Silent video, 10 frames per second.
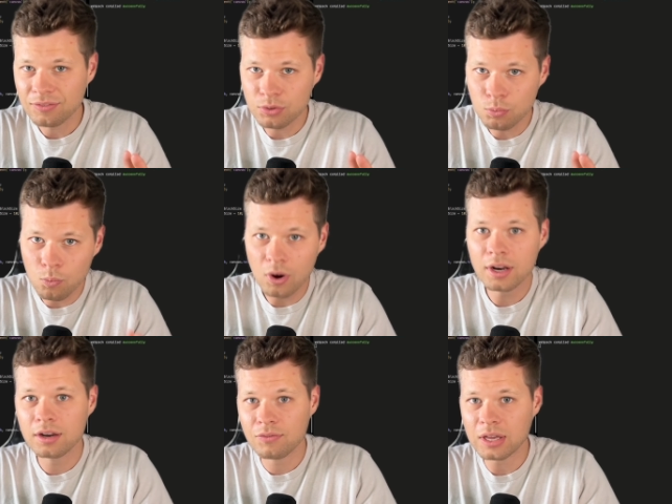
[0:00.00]
If you want
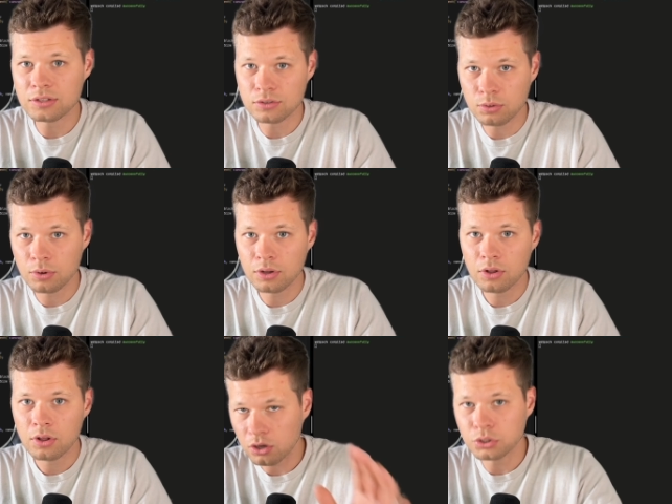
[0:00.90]
an advanced
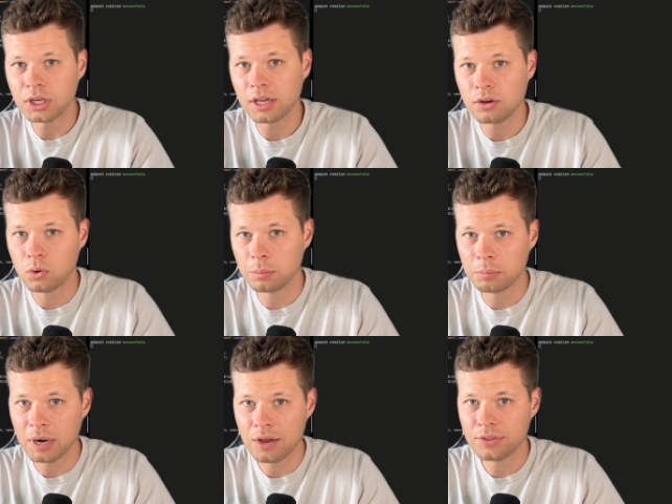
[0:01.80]
tutorial, go check out
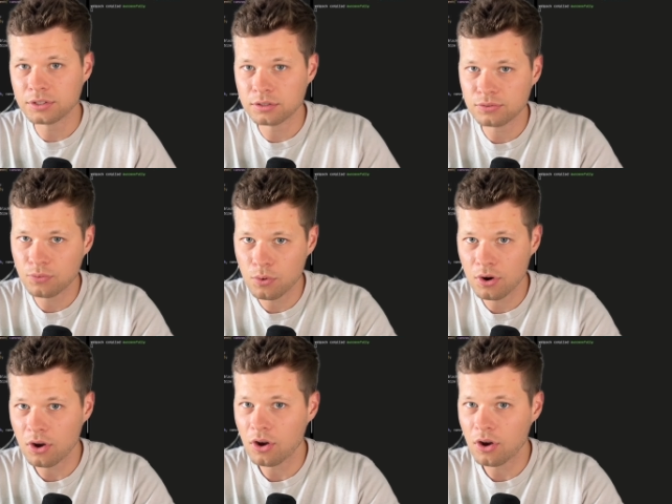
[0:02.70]
Corbin Brown. This is for